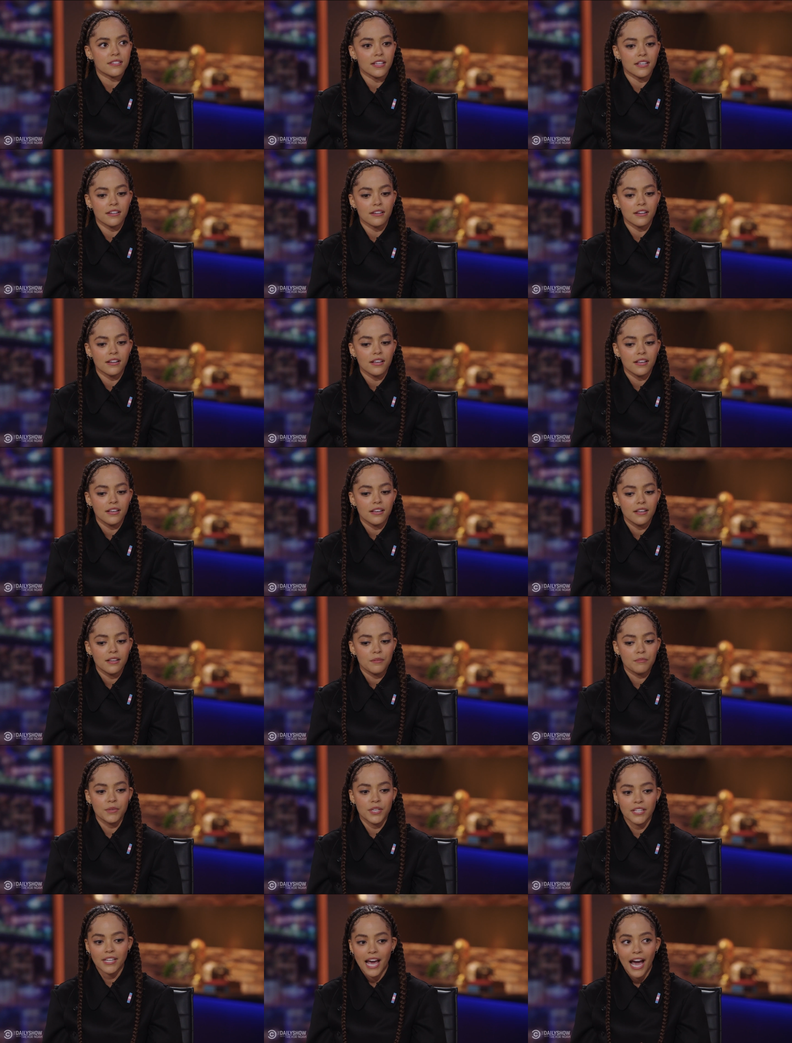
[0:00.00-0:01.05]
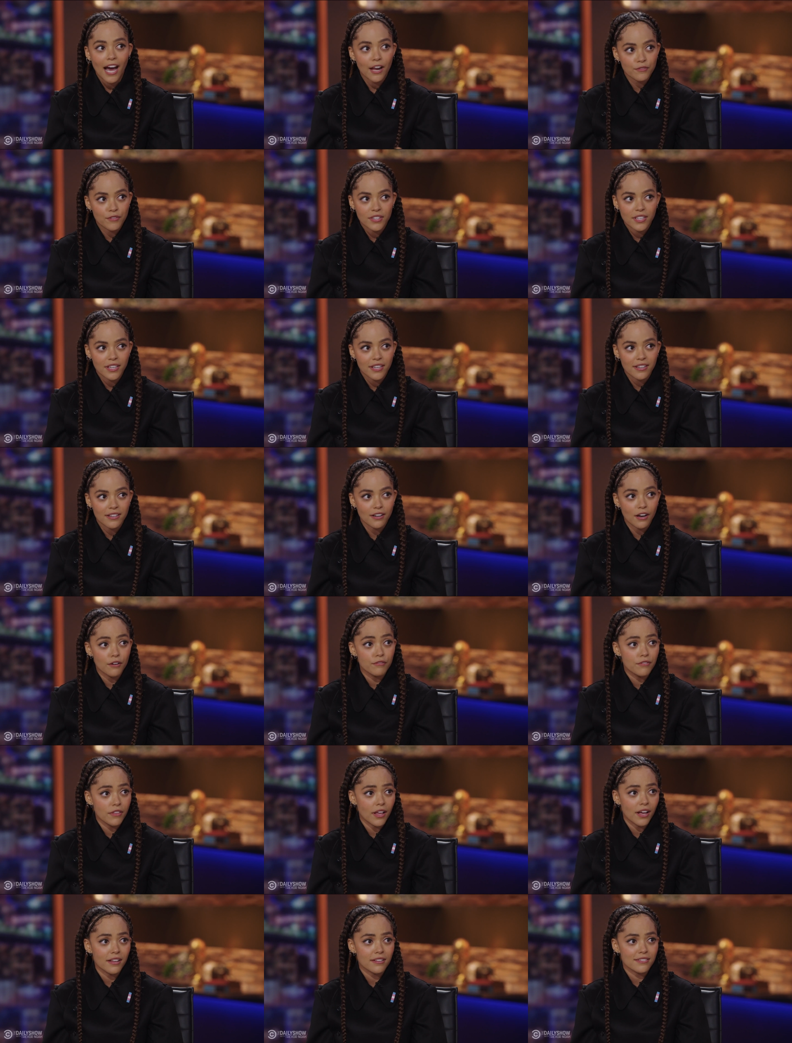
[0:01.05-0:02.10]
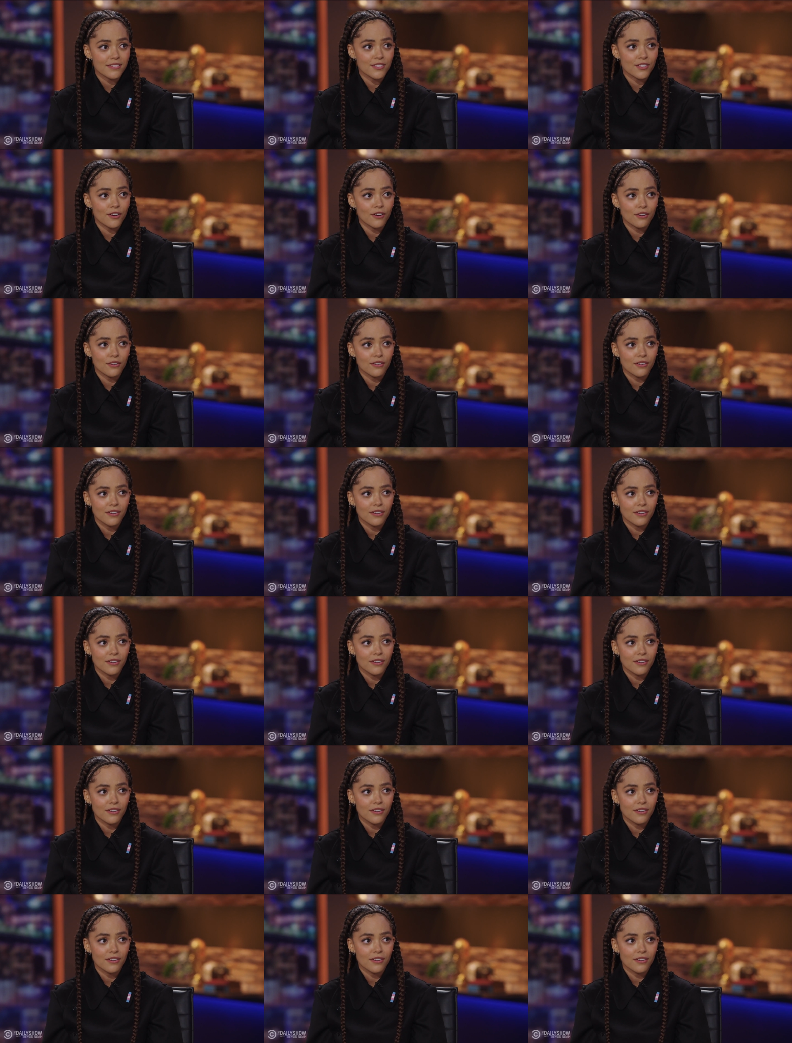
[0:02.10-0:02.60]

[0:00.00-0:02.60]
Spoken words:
and be an advocate of that, so.